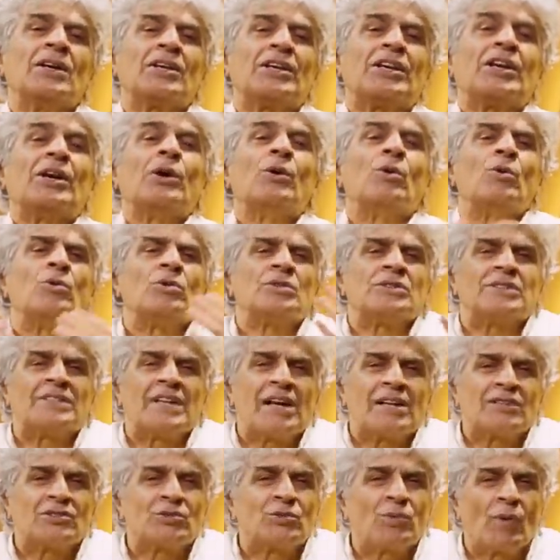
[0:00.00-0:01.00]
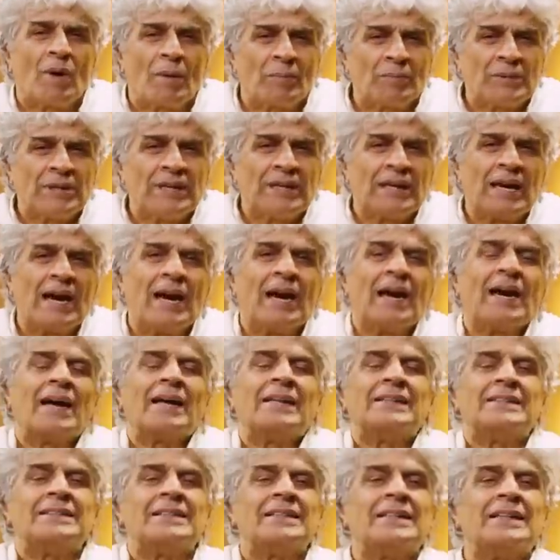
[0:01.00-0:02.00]
cures that Swami
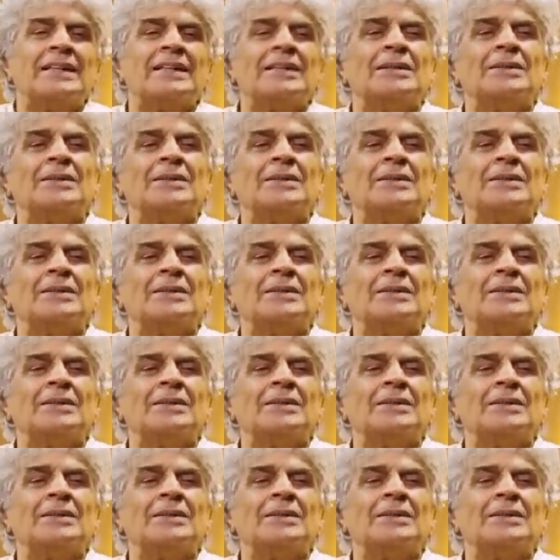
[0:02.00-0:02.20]
had